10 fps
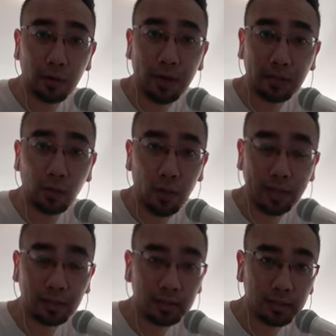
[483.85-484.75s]
button
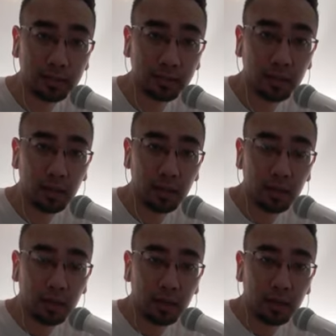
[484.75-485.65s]
once,
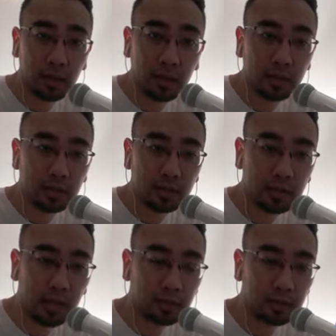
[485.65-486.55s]

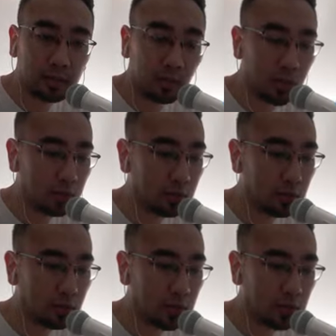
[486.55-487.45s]
test 1
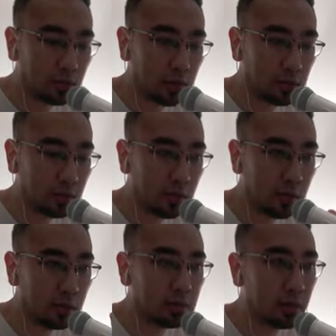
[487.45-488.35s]
2, test 1 2.
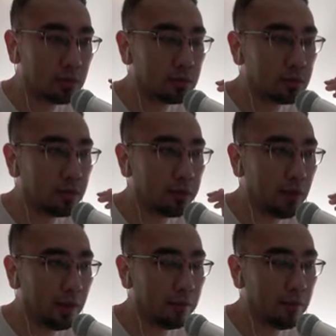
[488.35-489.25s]
This sounds
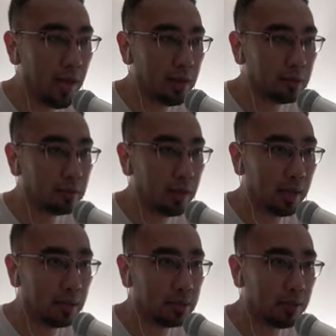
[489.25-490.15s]
very flat, like
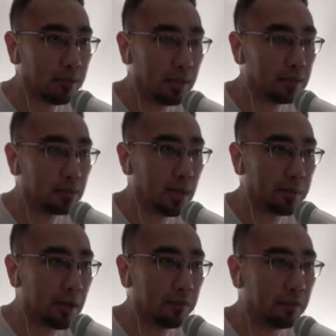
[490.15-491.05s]
as if it's
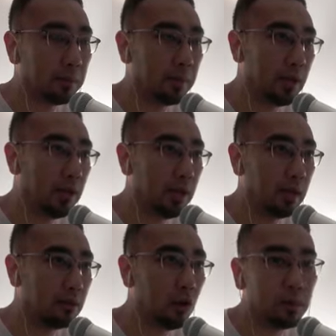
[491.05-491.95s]
coming out from a
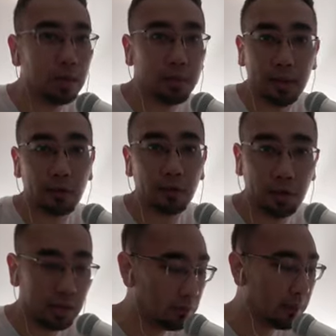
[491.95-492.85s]
normal microphone
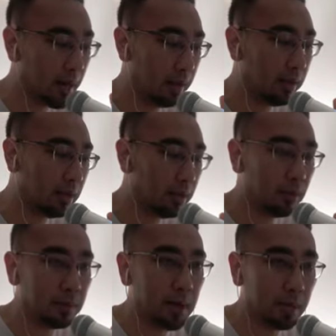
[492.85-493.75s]
that you buy
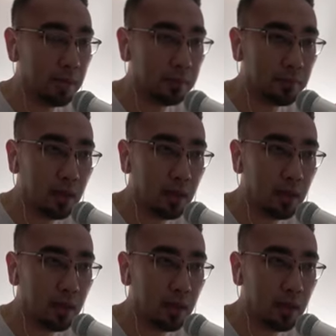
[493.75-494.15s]
on the market.